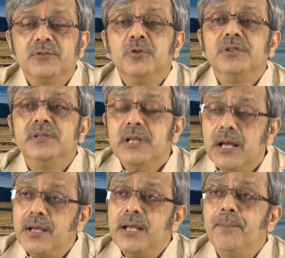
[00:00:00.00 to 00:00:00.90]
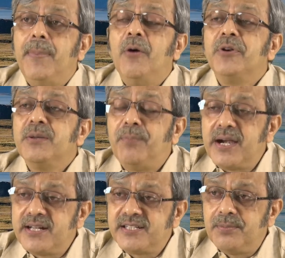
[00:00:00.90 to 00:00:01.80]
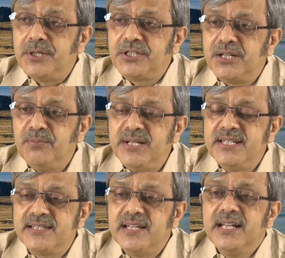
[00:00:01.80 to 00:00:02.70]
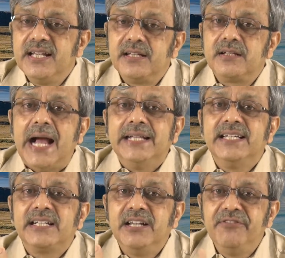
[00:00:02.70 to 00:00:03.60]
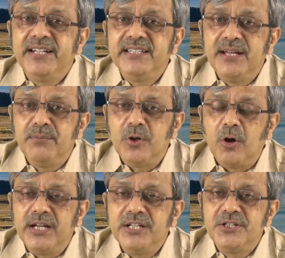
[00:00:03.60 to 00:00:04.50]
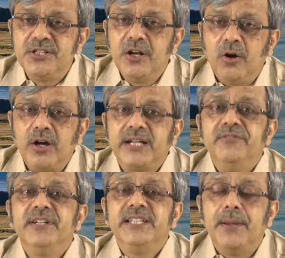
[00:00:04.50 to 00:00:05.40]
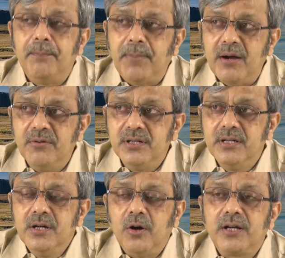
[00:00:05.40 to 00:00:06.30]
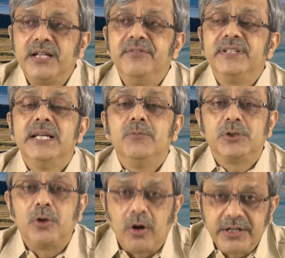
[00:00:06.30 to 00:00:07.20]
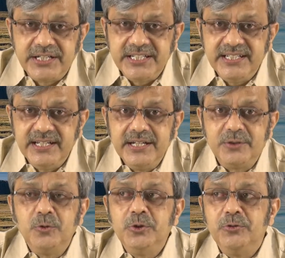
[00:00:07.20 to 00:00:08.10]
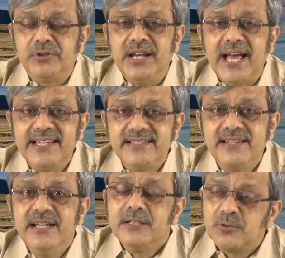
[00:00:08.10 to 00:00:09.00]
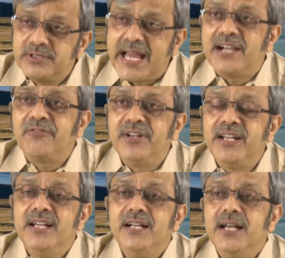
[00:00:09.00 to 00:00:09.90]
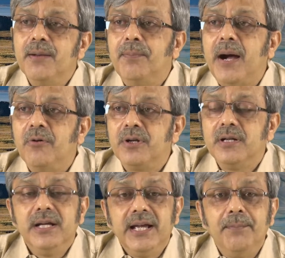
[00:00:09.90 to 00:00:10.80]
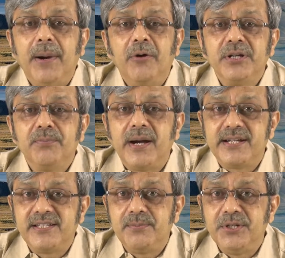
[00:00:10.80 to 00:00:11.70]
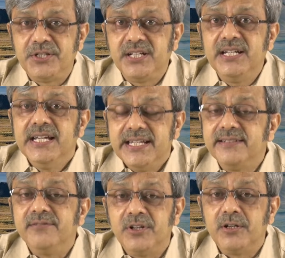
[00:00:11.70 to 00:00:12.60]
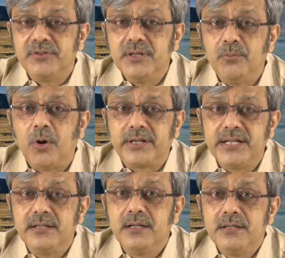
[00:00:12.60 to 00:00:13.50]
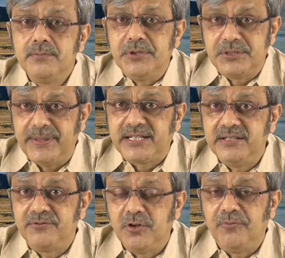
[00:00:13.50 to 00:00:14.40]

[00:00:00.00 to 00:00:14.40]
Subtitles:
So empowering participation means either giving them knowledge or giving them power or giving them authority to utilize. So that way empowering participation is one of the important perspectives